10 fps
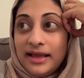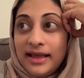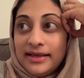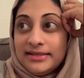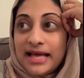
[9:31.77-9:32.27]

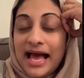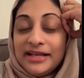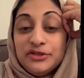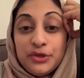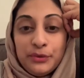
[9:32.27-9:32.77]
And
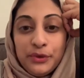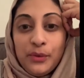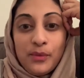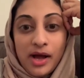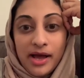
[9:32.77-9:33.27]
I don't know
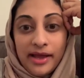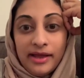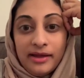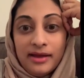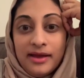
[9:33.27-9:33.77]

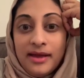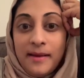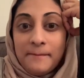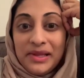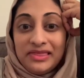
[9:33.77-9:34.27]
why,
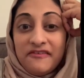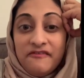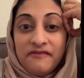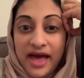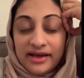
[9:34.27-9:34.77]
but the
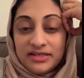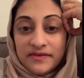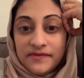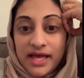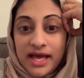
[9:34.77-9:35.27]
fact
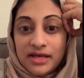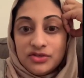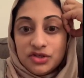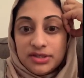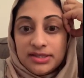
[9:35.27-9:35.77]
of that
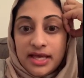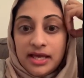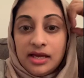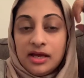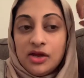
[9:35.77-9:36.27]
just
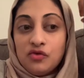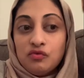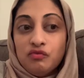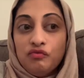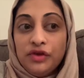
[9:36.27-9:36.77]
like
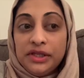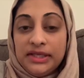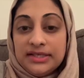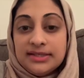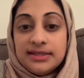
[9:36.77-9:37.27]

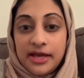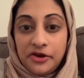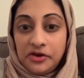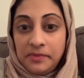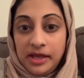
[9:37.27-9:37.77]
really
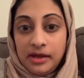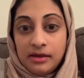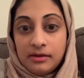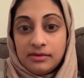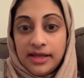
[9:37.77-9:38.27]
scared me.
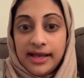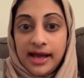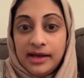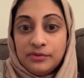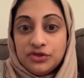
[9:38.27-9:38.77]
Like,
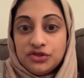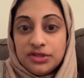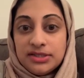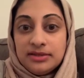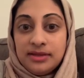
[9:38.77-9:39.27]
I was
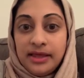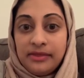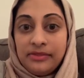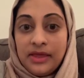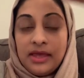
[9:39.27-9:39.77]
just like
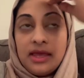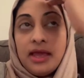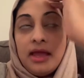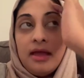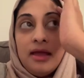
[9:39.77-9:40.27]

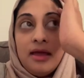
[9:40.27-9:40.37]
thinking,